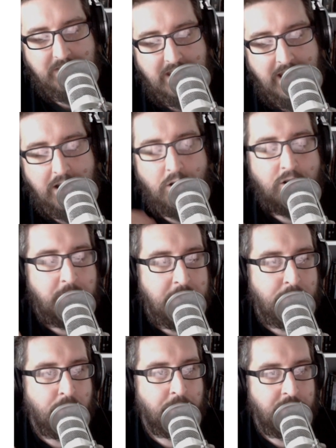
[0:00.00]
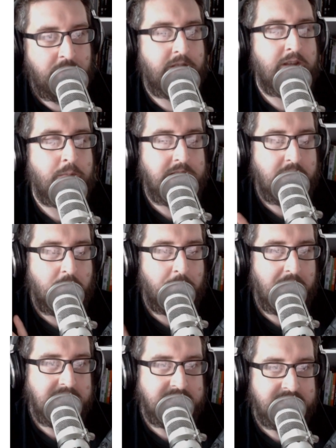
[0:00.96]
A lot of people will do the thing where they
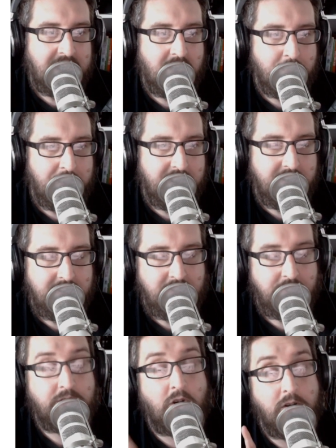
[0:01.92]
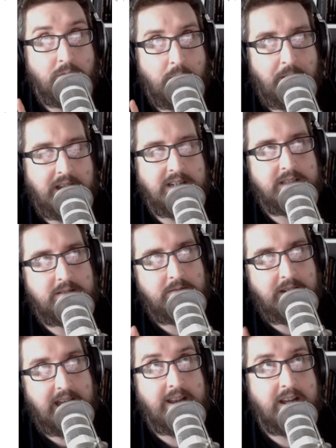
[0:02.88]
replace Gandalf
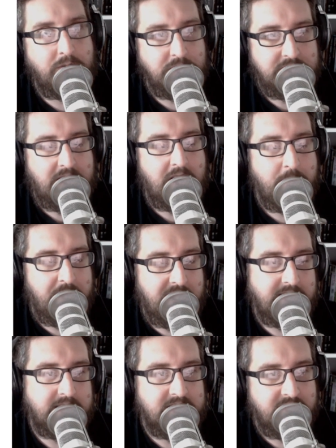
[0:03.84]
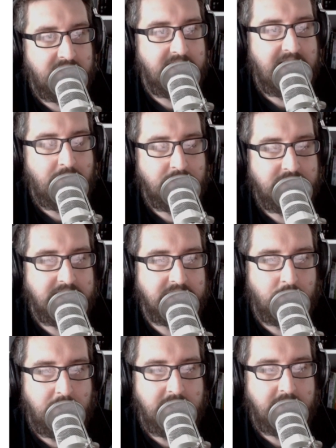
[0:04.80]
with Saruman and stuff like that, which I think is
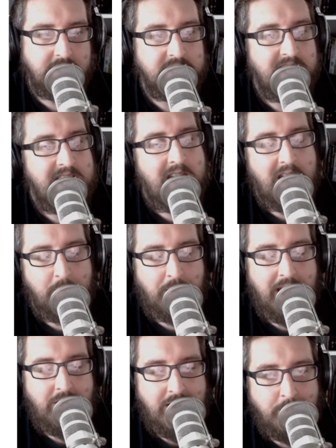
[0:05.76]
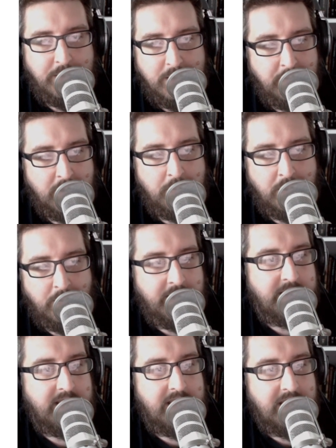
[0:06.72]
quite nice, and play around with the Bilbo
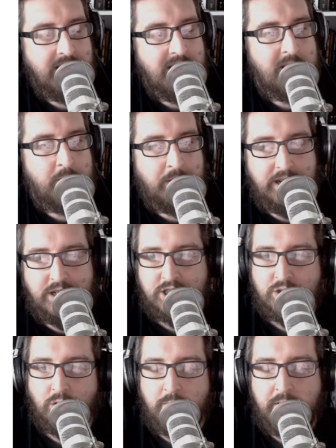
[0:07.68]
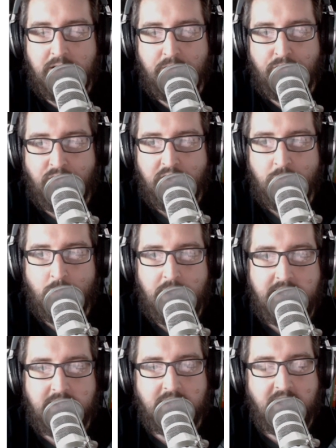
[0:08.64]
idea. But I just thought it'd be a fun way
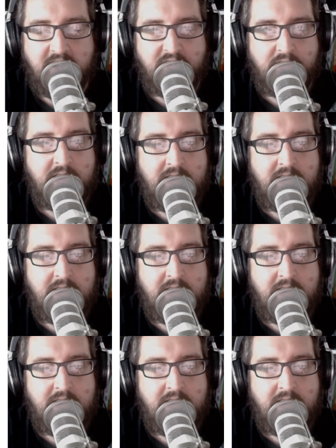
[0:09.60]
to kind of